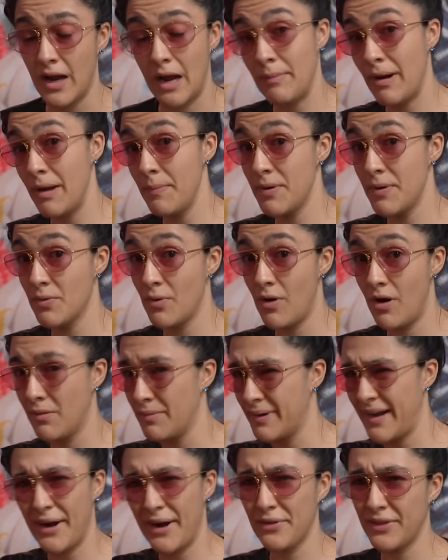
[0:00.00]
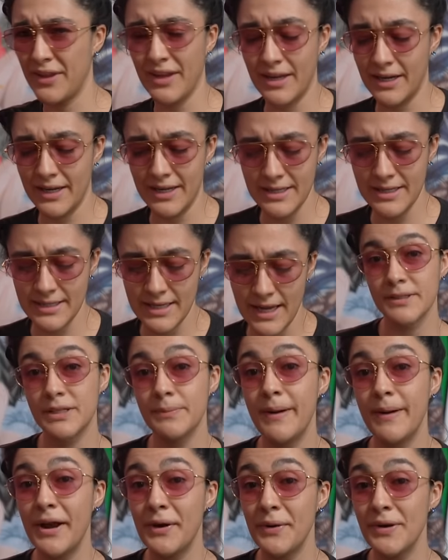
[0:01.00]
I might be wrong, but I don't think it is.
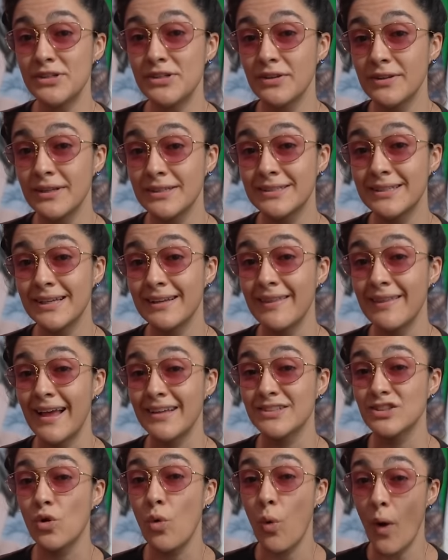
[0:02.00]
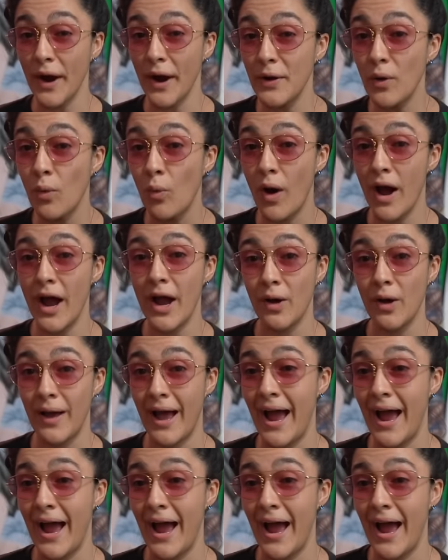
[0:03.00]
The batteries on this thing last quite a while.